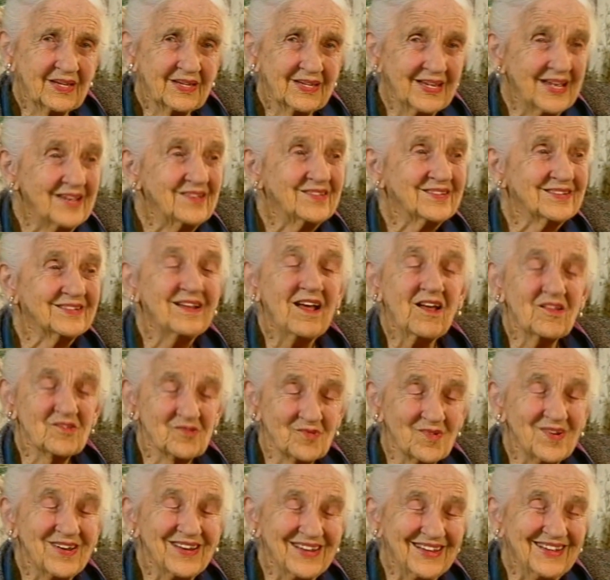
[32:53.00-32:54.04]
Yes, it
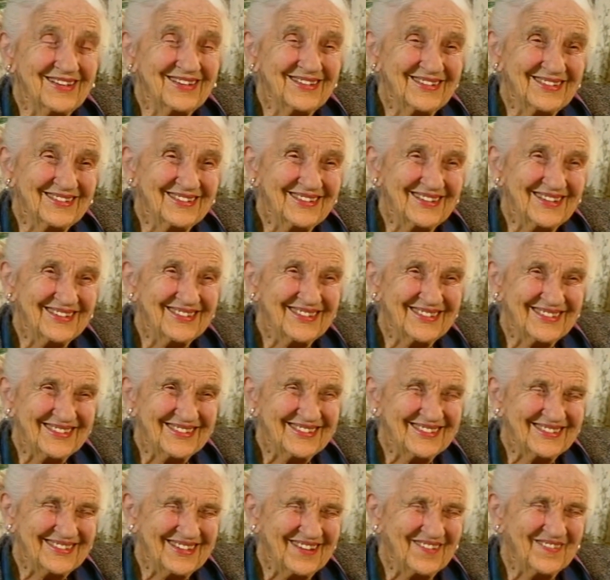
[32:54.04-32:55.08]
does, really. Yes,
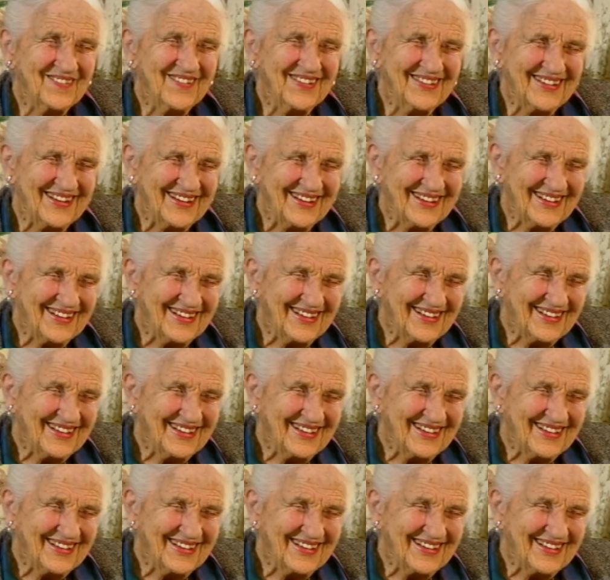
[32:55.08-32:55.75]
definitely.